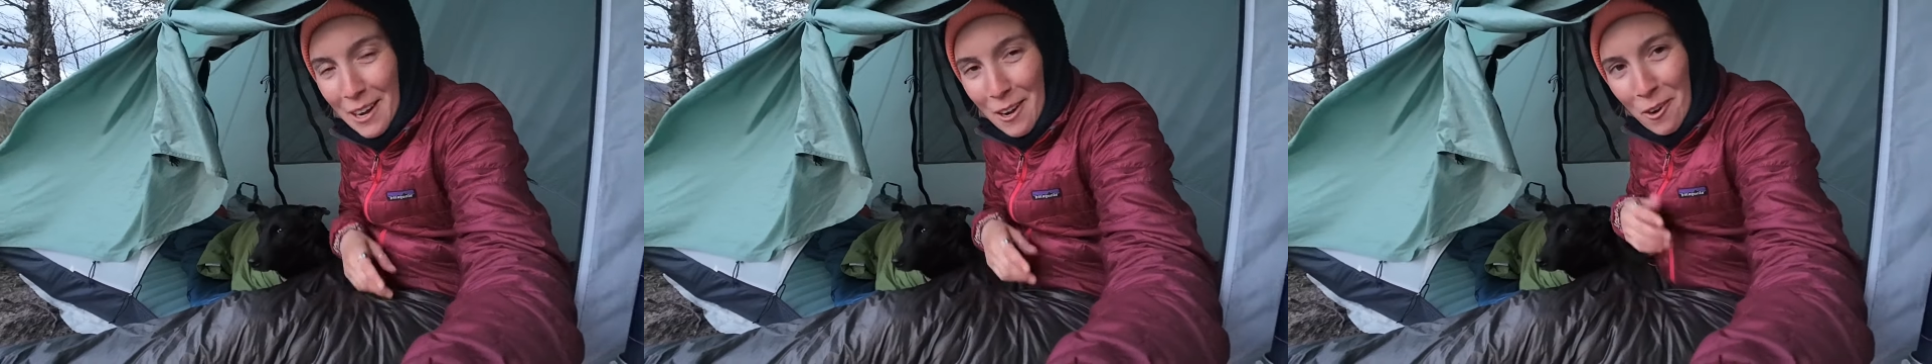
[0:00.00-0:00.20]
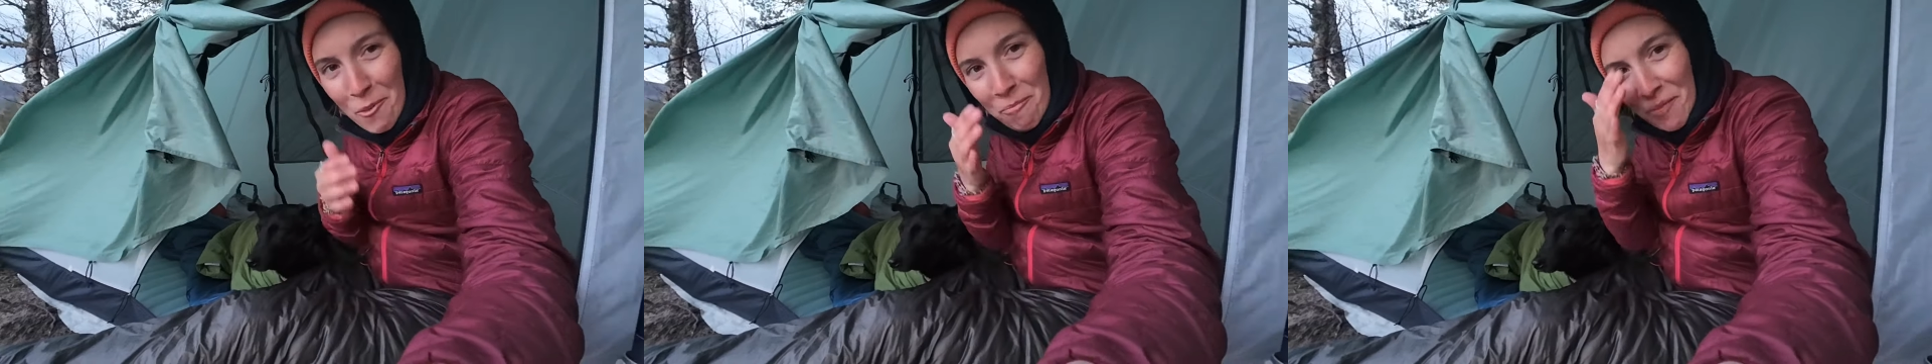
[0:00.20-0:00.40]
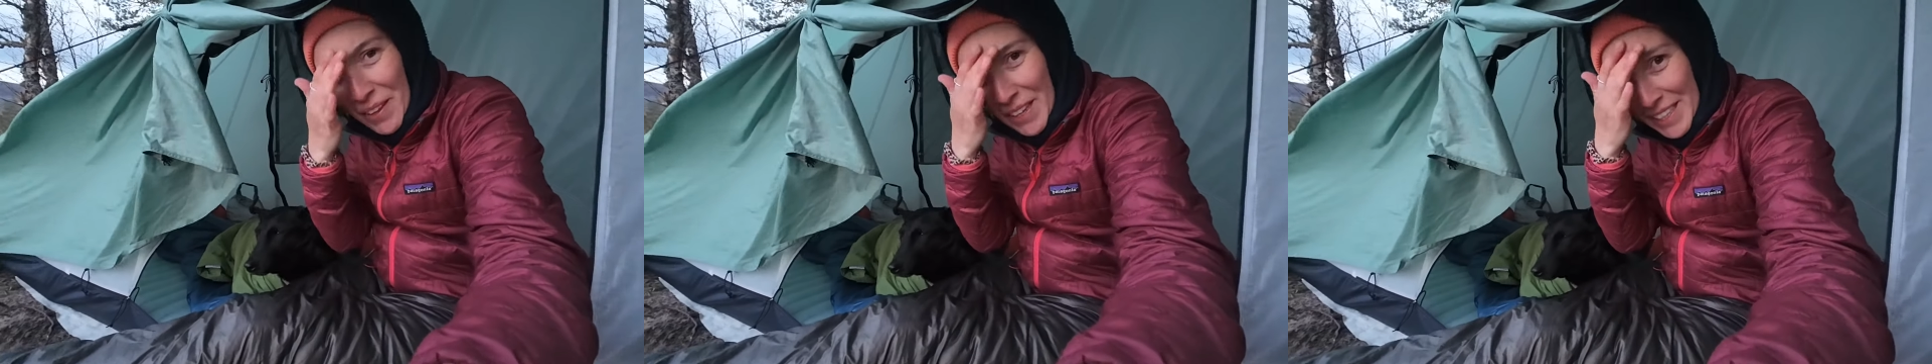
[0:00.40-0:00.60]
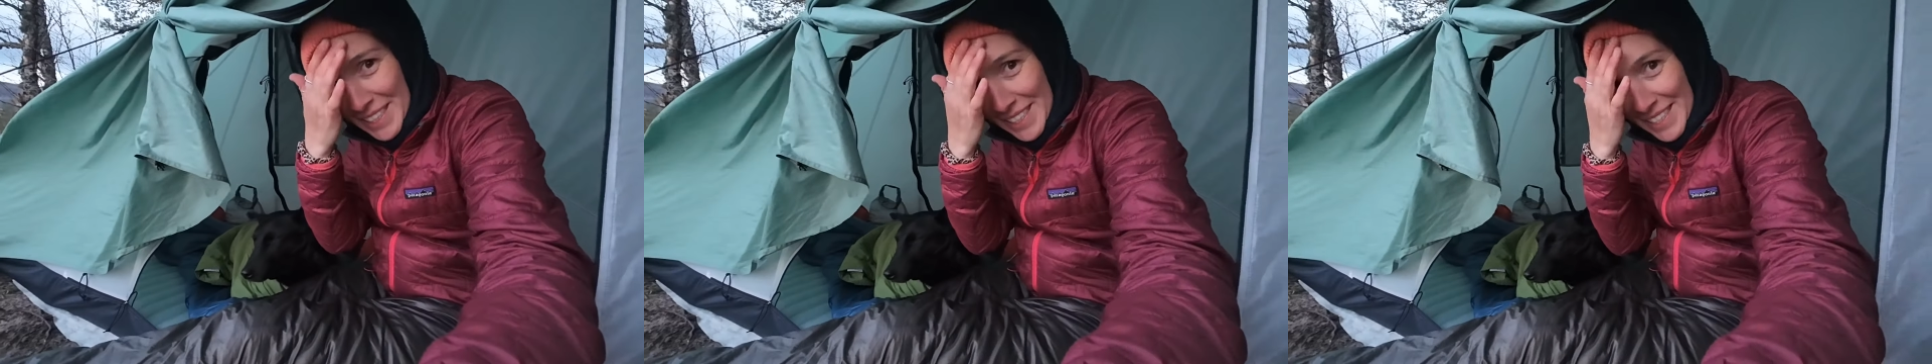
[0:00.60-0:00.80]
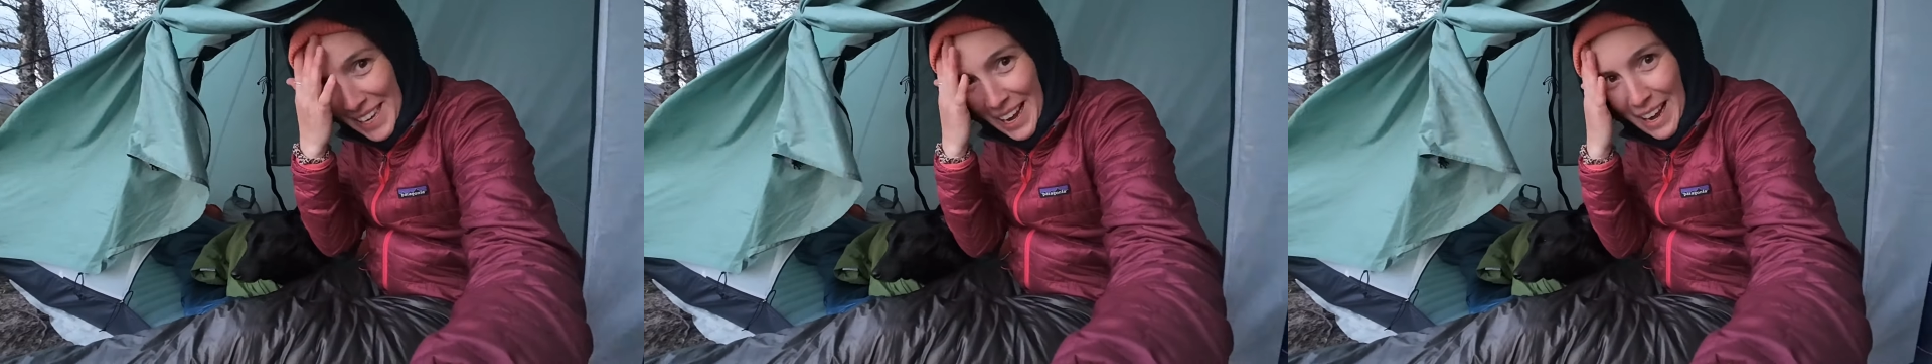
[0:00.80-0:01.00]
now.
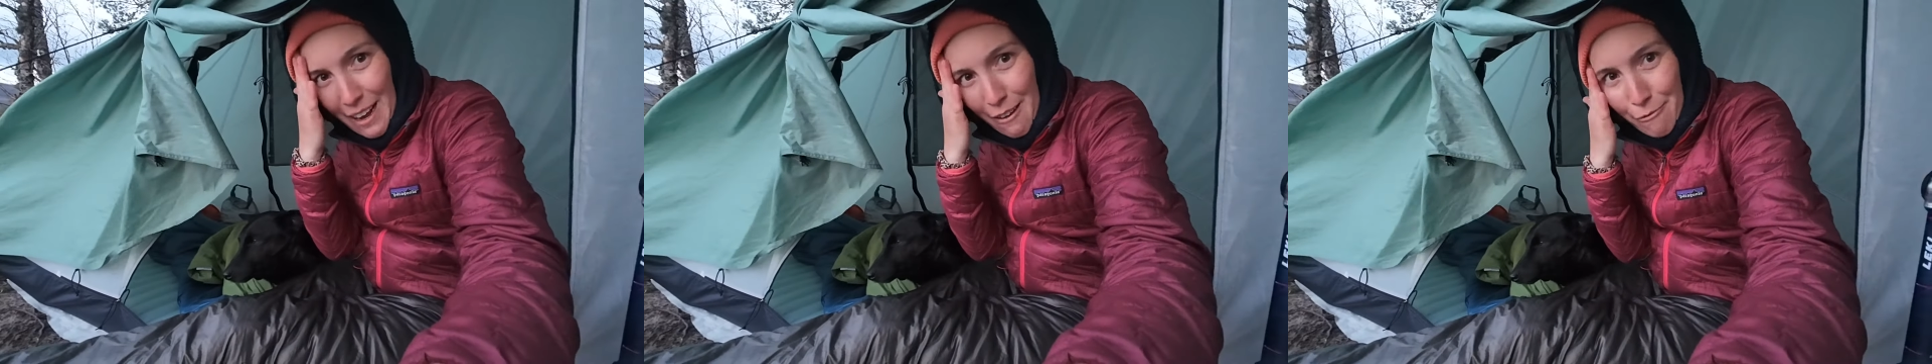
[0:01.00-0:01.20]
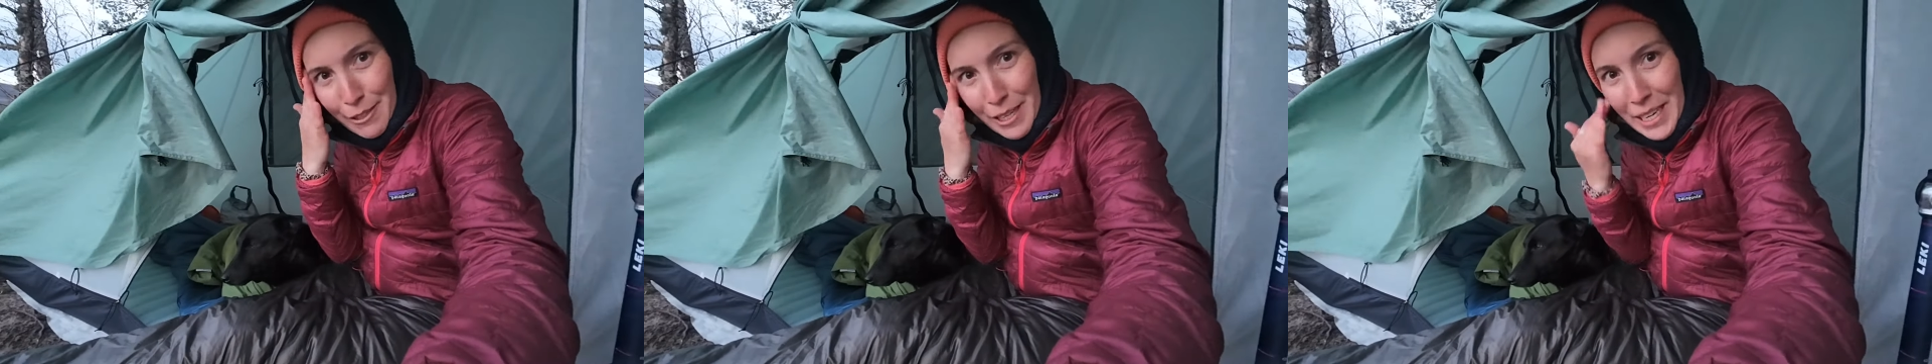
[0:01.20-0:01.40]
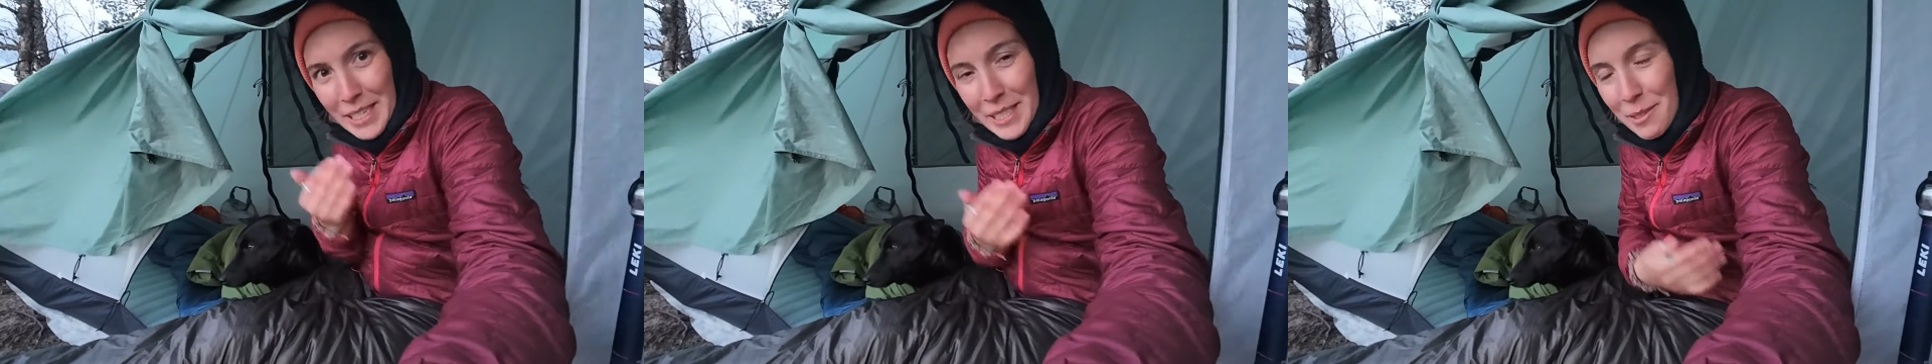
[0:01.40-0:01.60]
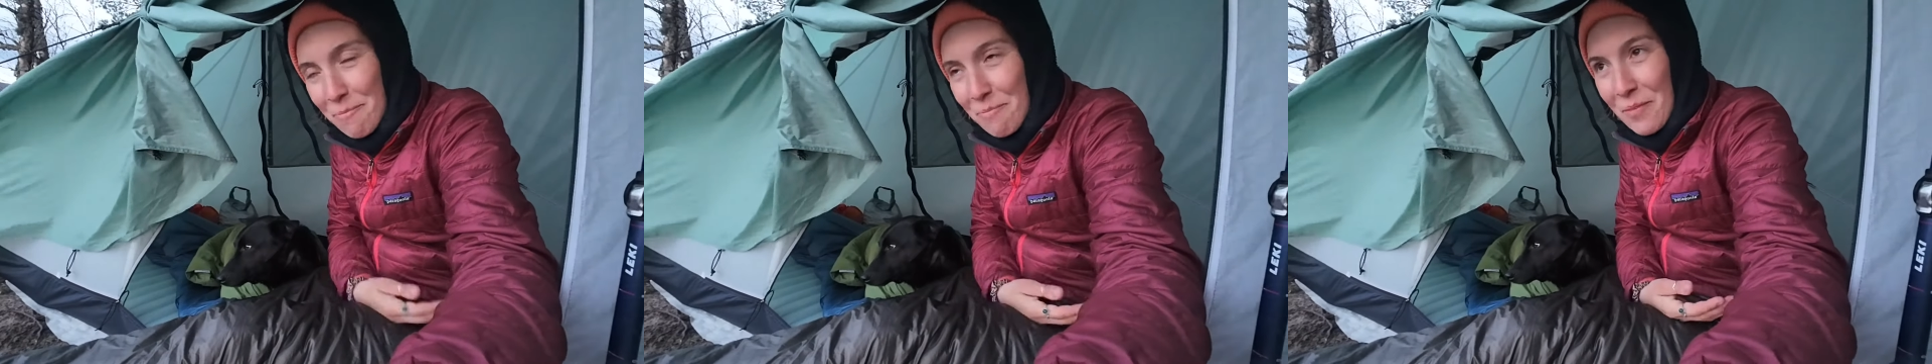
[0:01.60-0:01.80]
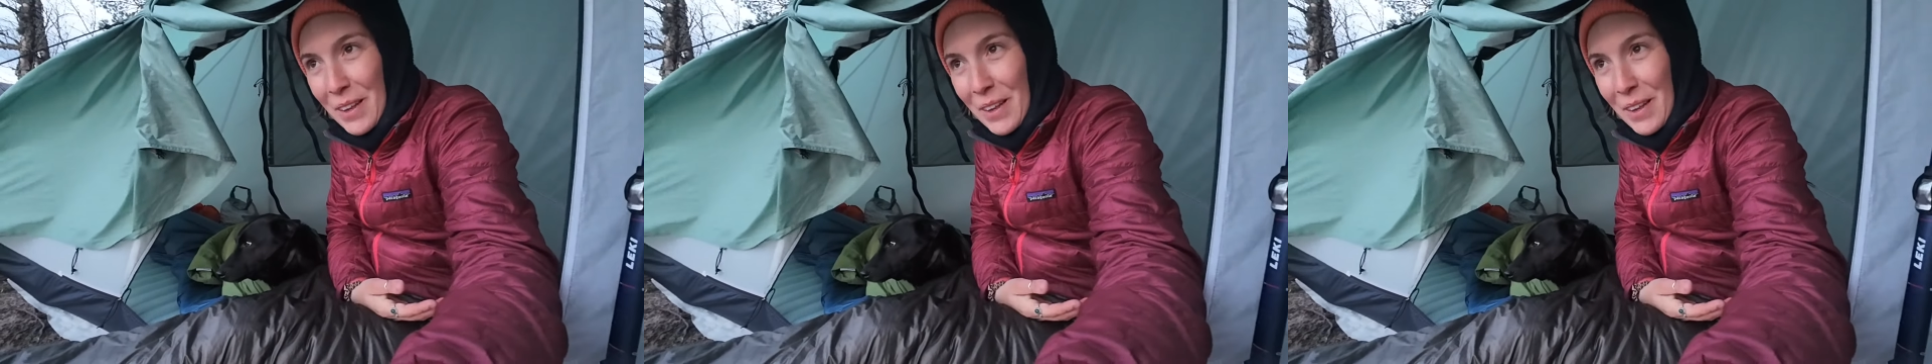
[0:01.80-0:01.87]
It's half eight.